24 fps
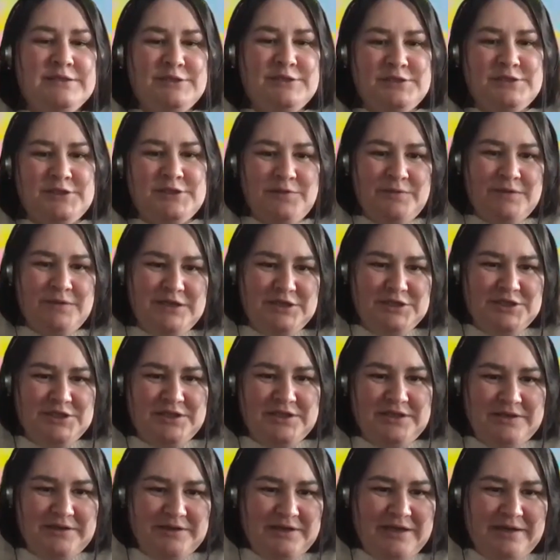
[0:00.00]
just knowing each
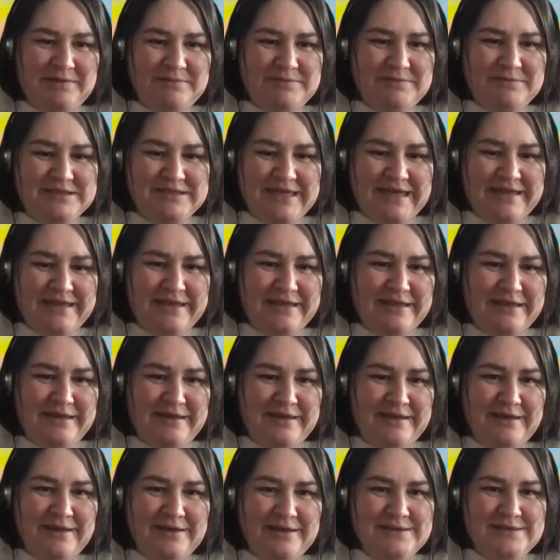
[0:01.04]
other and coming together
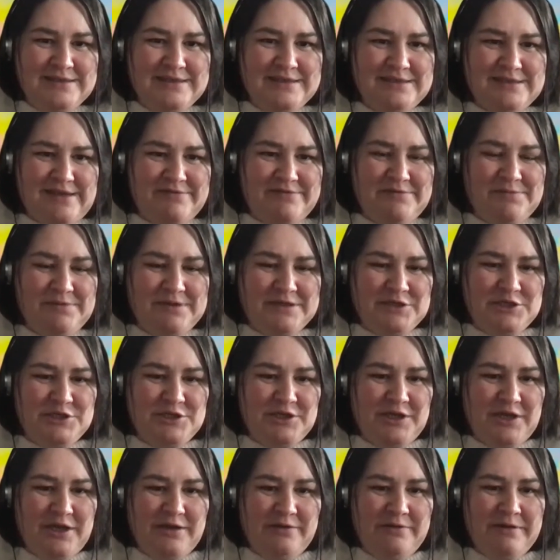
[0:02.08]
6-7 months
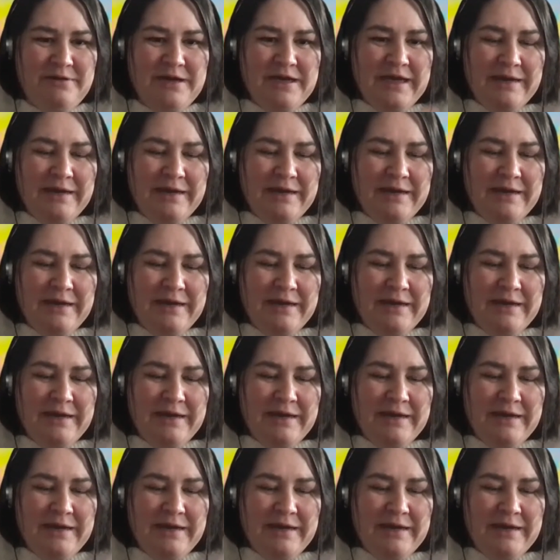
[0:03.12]
ago,